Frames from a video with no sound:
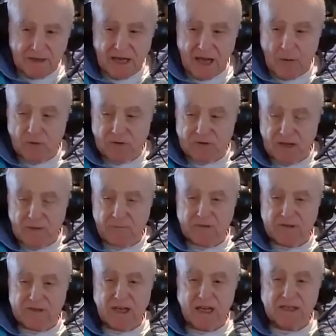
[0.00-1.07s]
and I was
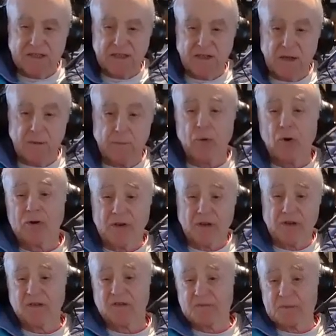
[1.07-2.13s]
emphasizing the
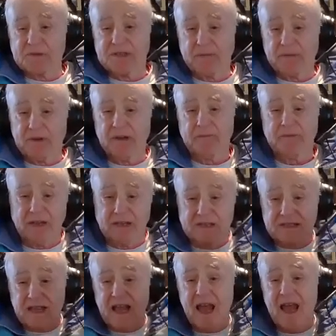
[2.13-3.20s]
importance of specific
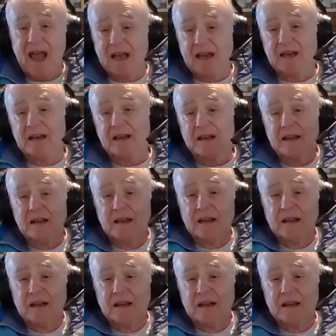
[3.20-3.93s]
events. And